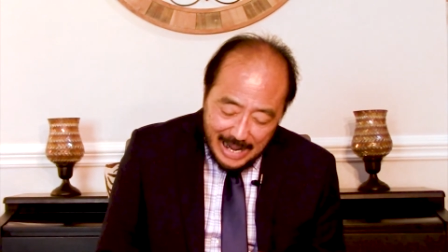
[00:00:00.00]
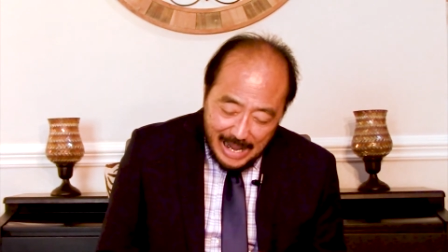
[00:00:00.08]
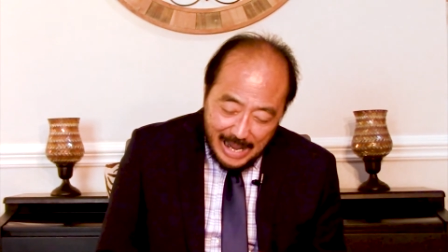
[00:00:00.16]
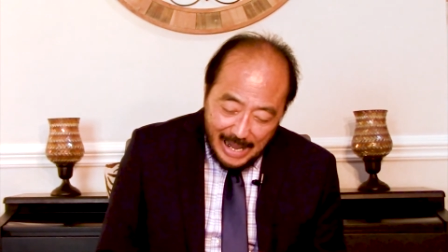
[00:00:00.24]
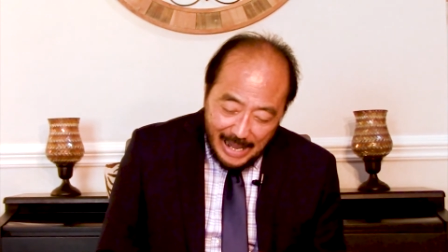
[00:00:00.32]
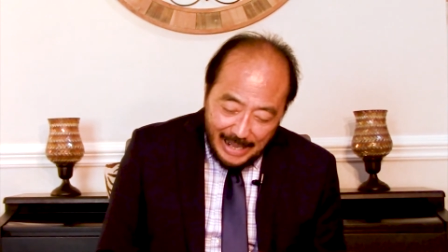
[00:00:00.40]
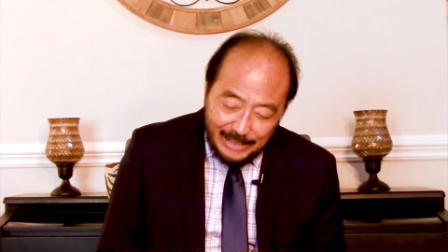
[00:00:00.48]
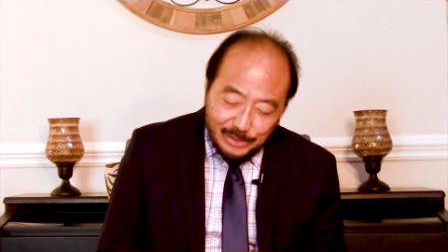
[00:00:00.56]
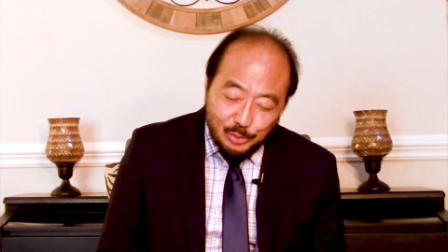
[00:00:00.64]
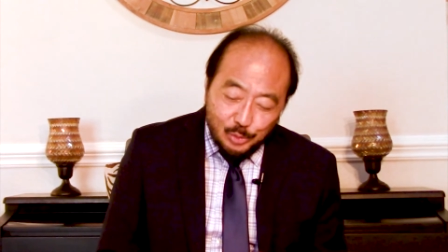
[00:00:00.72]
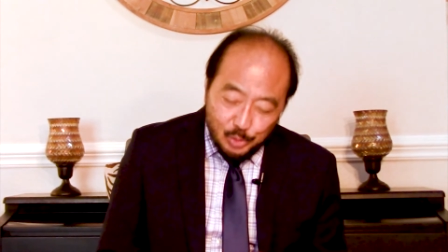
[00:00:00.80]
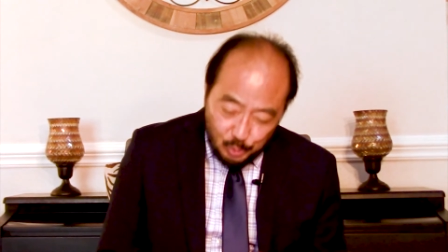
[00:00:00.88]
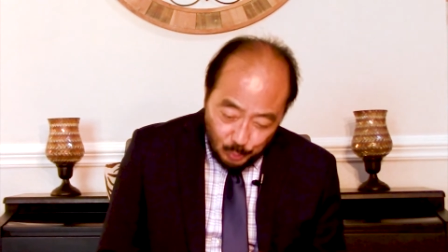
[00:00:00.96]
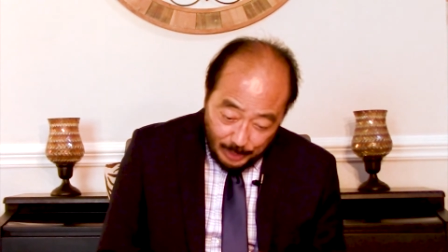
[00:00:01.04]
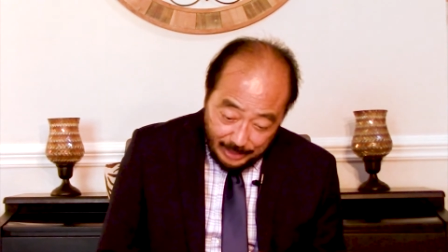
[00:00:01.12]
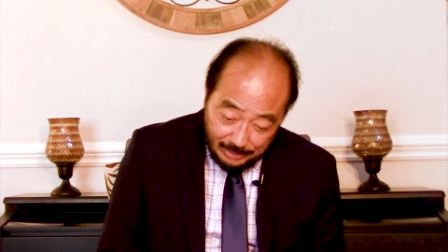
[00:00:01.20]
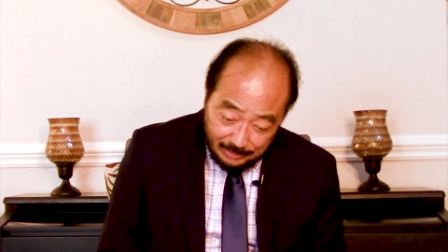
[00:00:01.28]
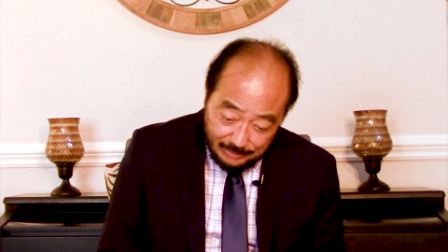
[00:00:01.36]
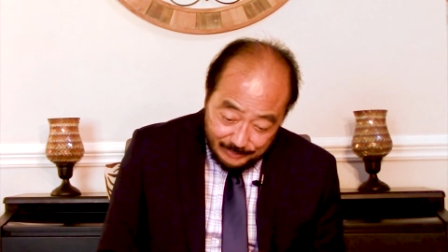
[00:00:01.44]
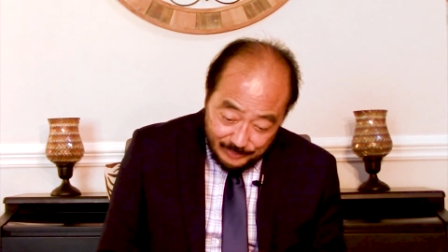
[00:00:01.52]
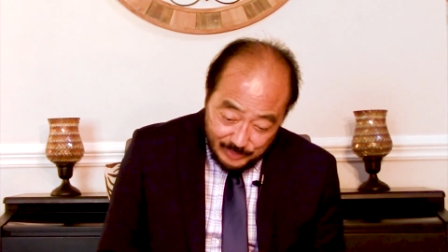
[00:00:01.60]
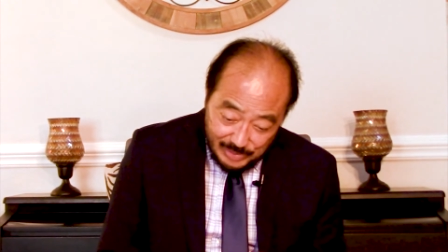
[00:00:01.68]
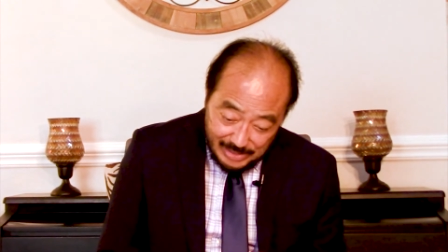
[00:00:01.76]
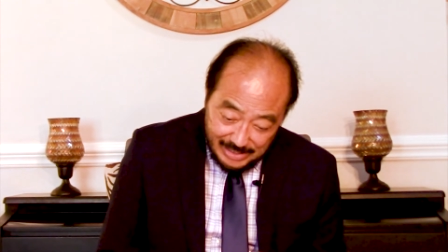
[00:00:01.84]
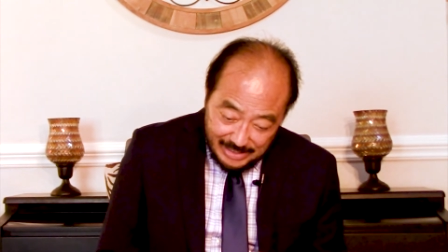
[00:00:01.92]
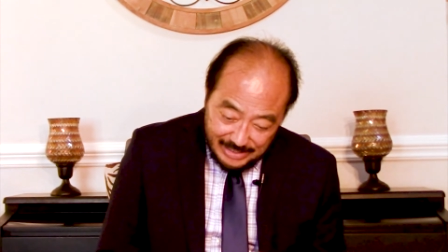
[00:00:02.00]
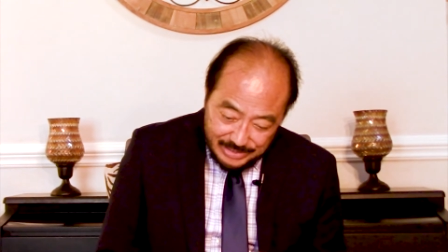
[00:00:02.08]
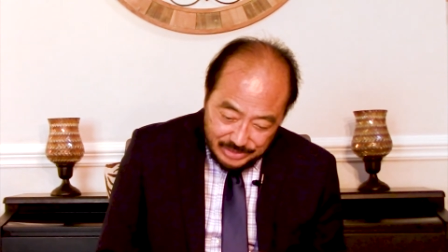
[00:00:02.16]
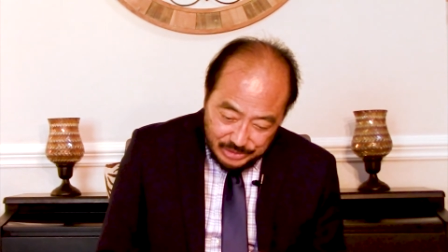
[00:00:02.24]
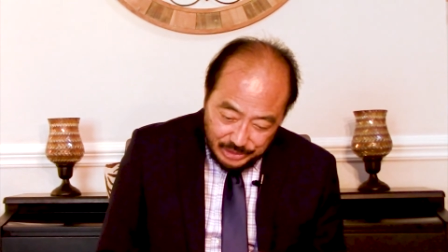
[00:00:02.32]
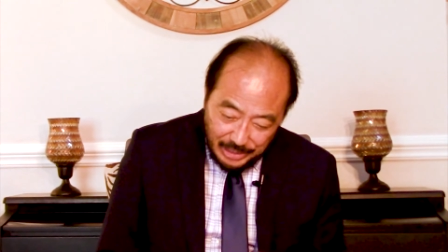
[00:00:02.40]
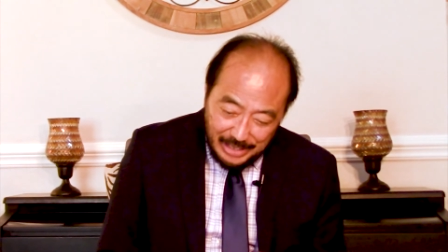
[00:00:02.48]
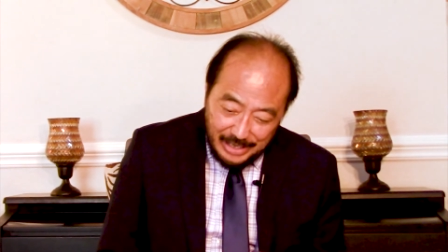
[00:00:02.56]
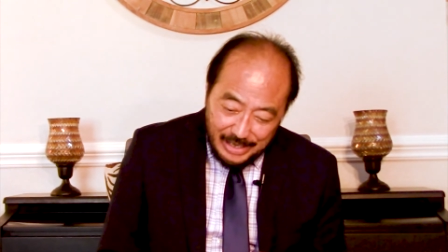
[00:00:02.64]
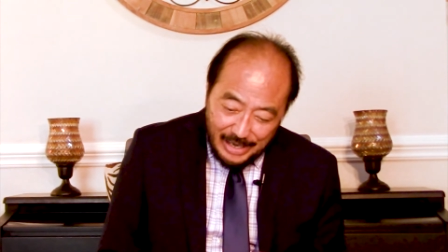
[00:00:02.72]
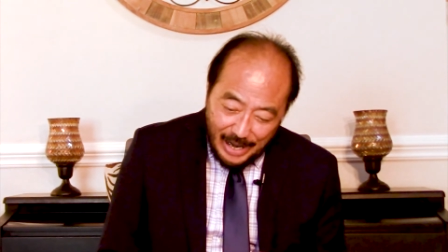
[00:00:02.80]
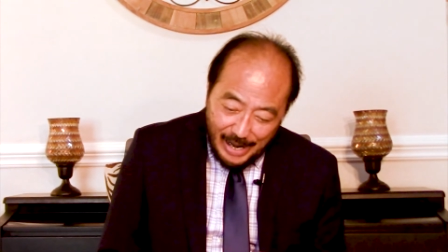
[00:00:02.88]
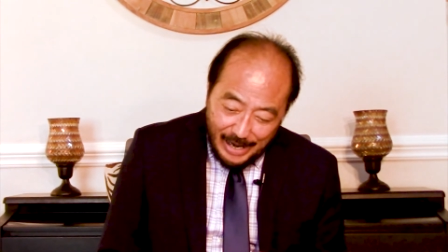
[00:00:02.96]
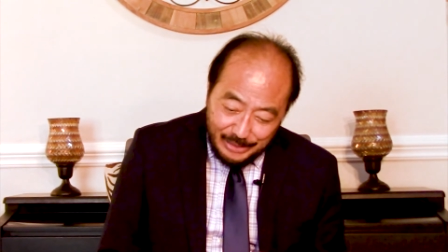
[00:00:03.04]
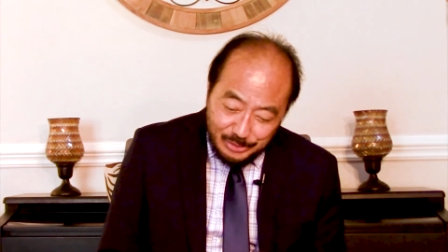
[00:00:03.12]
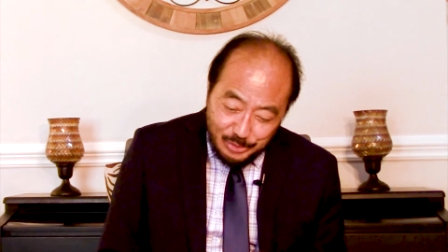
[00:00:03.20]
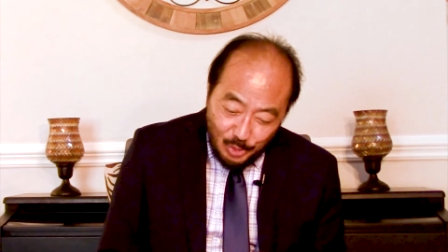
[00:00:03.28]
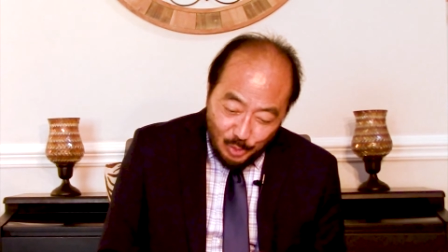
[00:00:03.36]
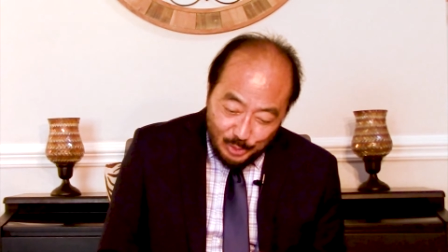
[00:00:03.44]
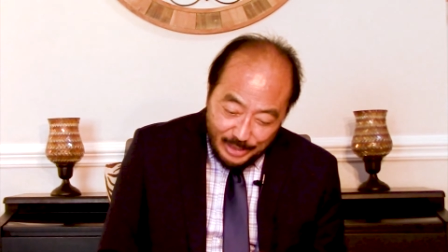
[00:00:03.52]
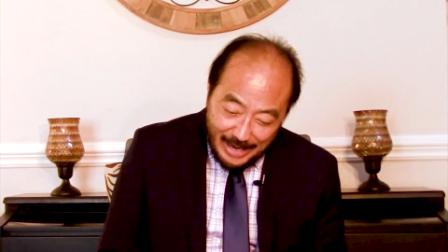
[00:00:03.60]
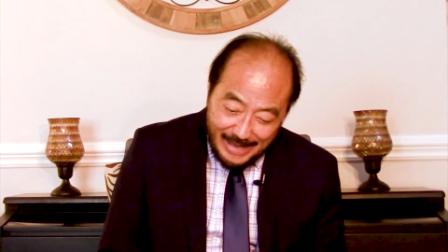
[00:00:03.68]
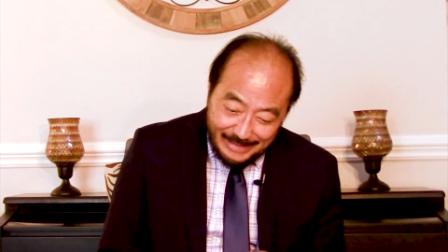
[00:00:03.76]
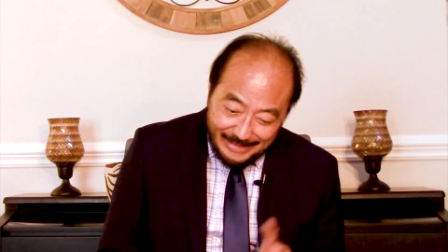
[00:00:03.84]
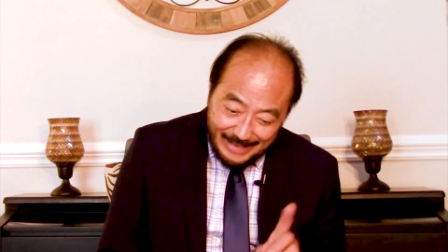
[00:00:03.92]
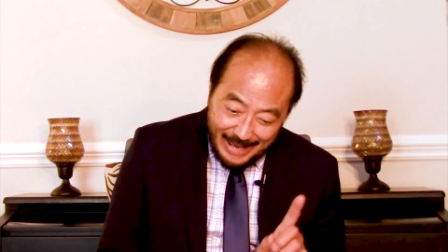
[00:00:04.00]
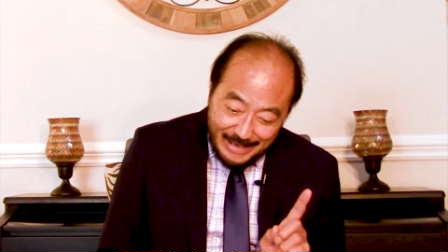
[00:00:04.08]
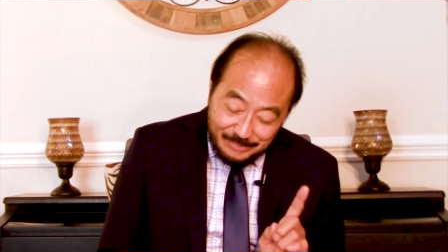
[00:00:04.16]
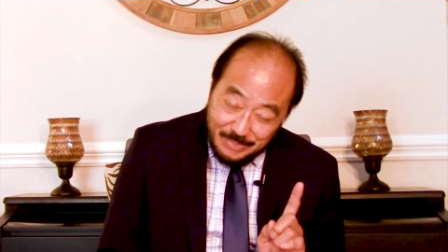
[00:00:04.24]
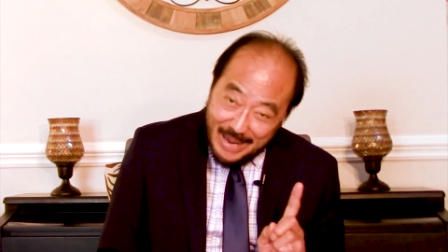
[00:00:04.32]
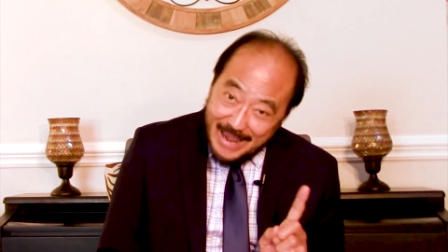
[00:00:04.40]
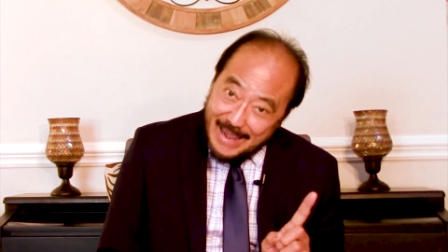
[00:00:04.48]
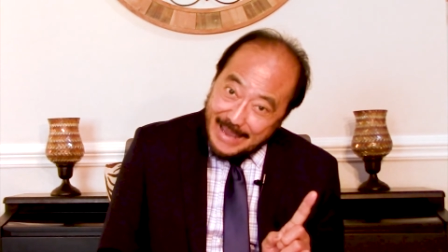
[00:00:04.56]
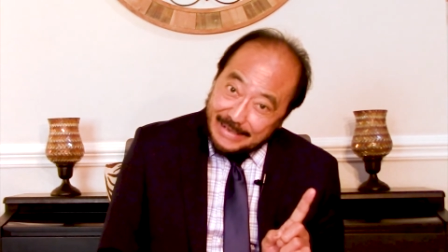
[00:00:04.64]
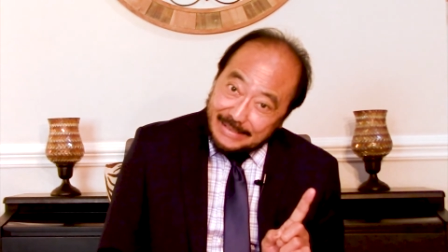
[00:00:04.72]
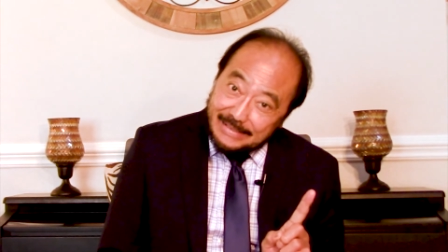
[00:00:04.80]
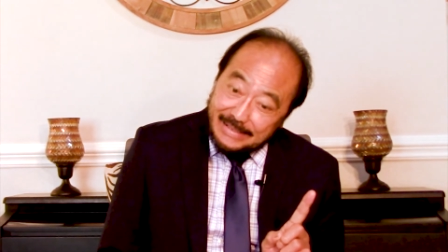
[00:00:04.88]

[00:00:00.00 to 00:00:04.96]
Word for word: and to swear, saying, I know not that man.